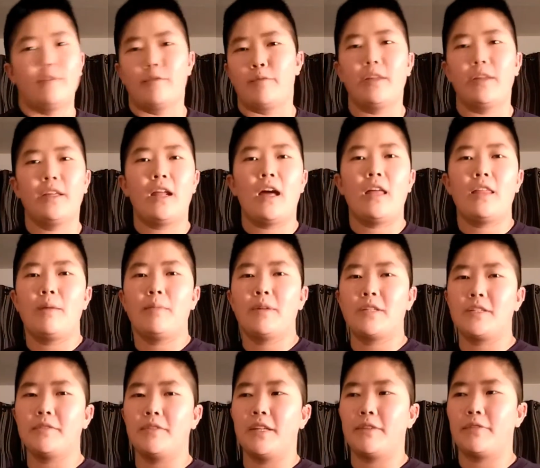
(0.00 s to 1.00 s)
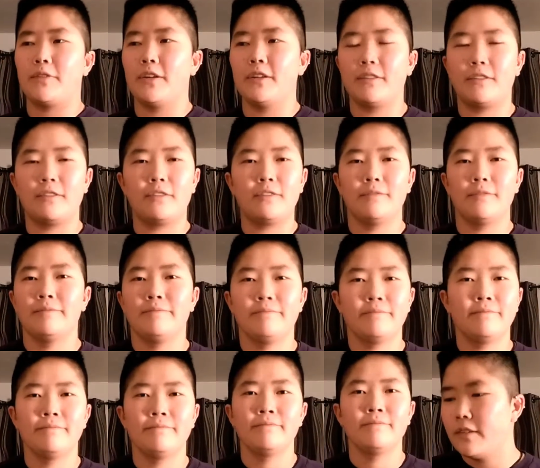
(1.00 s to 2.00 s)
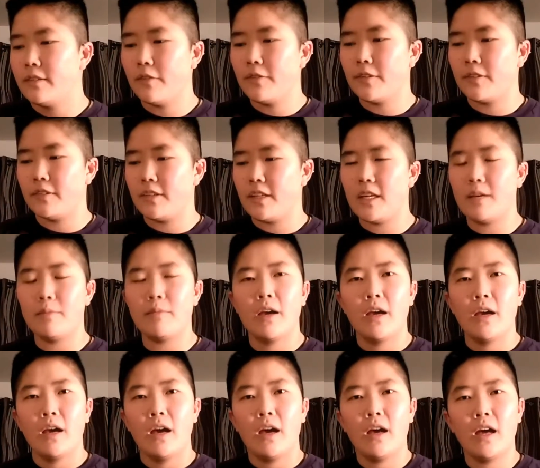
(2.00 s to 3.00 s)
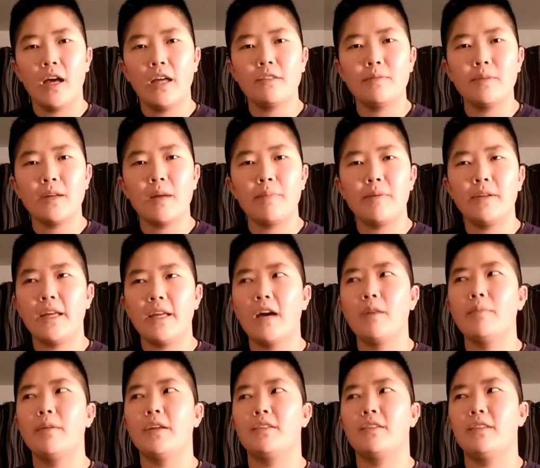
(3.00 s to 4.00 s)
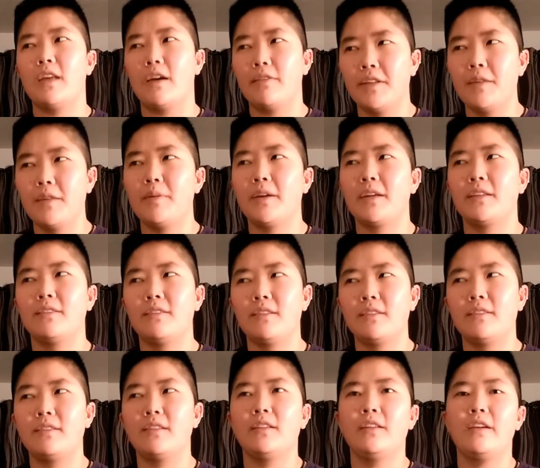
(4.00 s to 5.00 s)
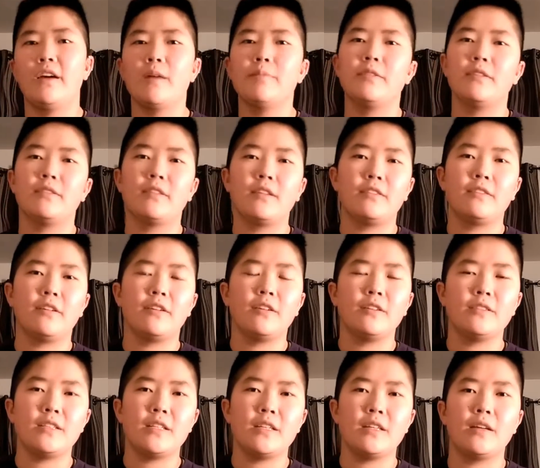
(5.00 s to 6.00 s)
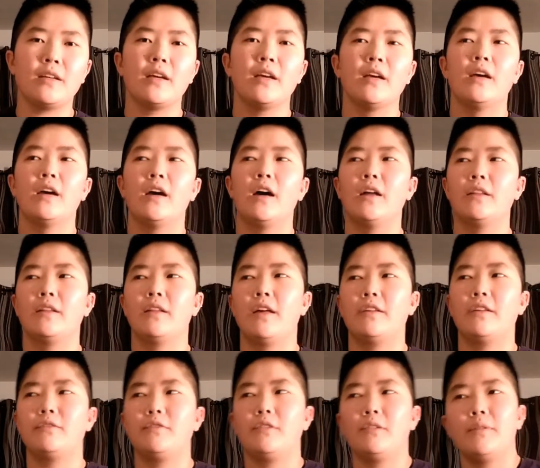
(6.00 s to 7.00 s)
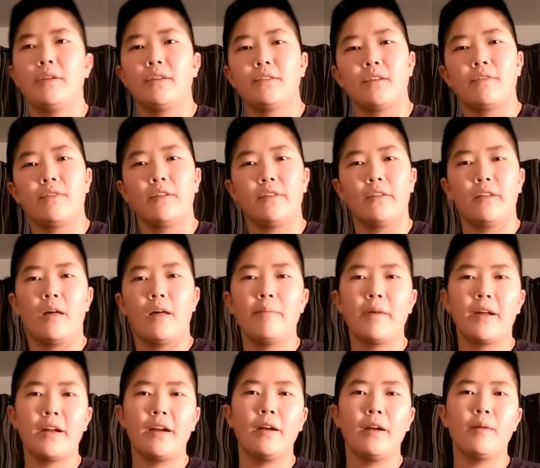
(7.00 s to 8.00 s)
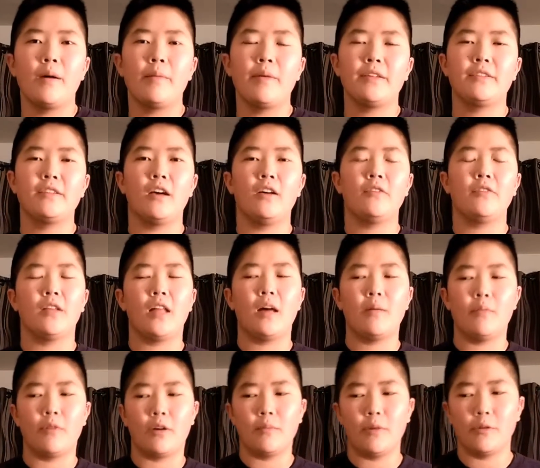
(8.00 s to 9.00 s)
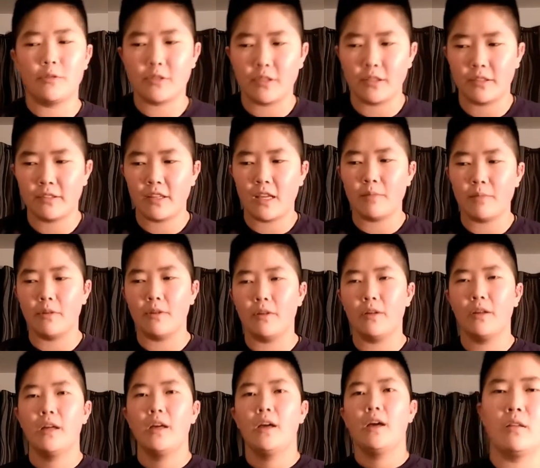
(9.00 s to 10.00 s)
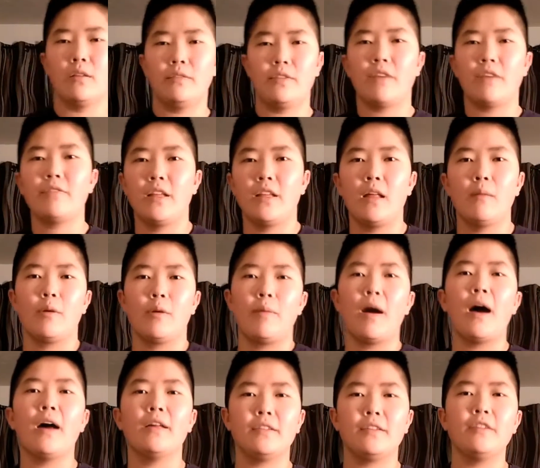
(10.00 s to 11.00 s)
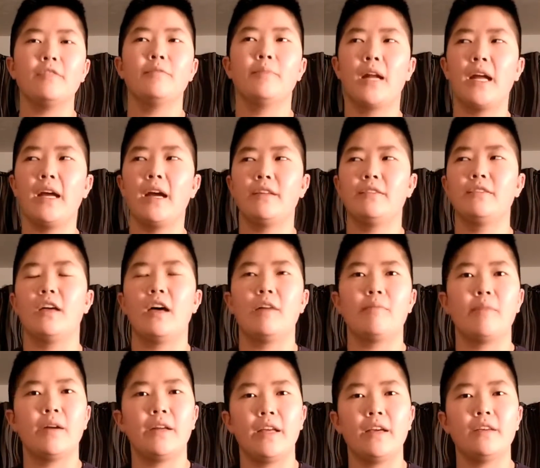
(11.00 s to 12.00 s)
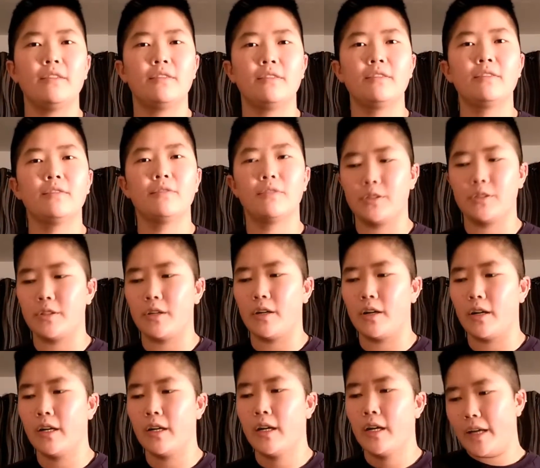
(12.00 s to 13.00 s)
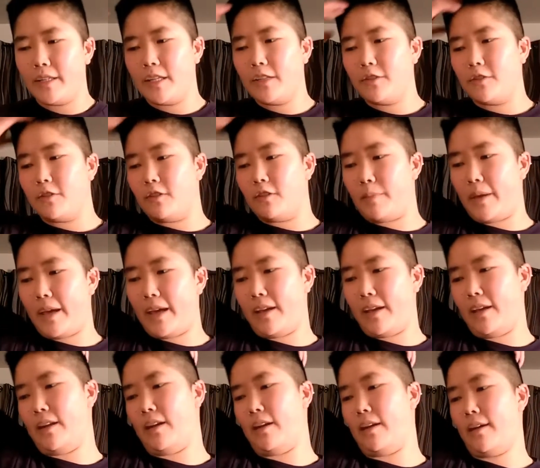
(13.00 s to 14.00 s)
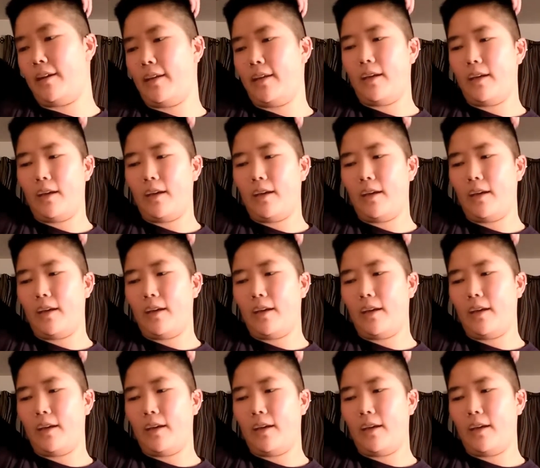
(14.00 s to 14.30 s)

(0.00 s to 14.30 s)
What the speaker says: It's really not that much of a difference. Self-esteem, it's been up and down, but it's definitely been consistently up since I started tea. The last 3 weeks I felt a lot better about myself, a lot more emotionally stable, definitely a lot more positive, but I still have my days, for sure. Attention span,